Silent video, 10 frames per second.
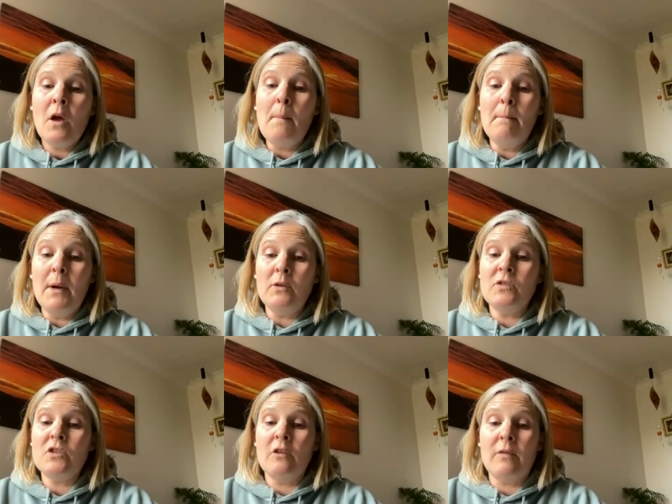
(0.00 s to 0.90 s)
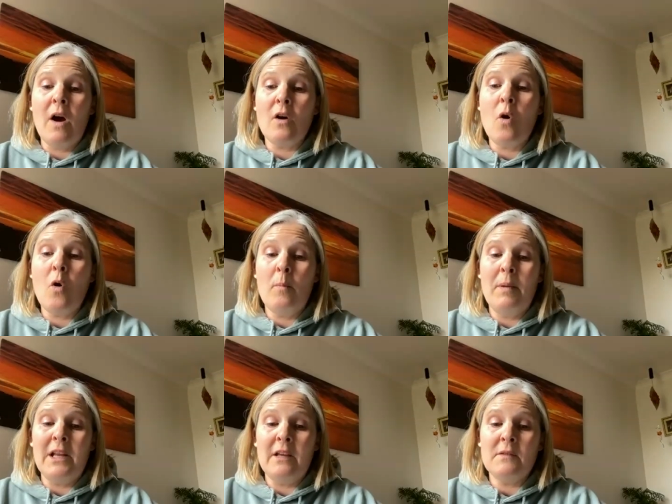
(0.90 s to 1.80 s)
Most of our core
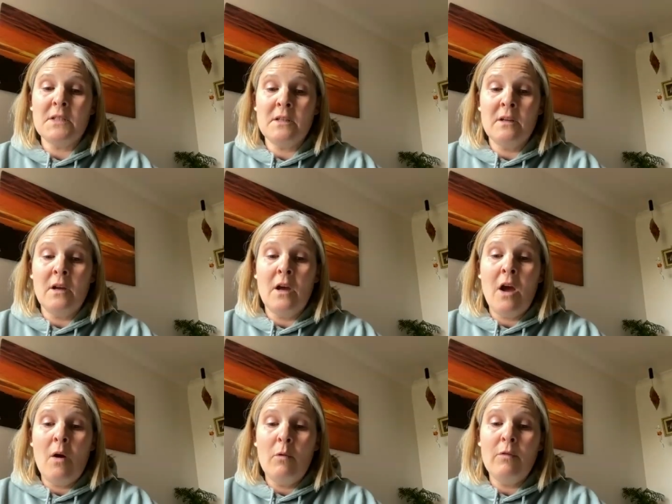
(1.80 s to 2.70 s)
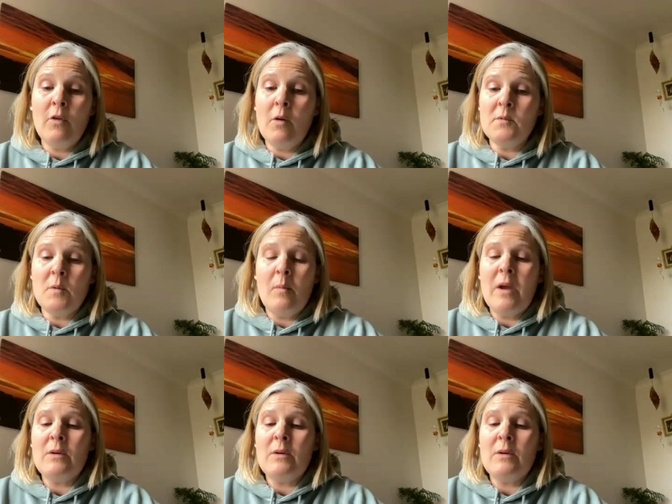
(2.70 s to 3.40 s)
beliefs were formed when we were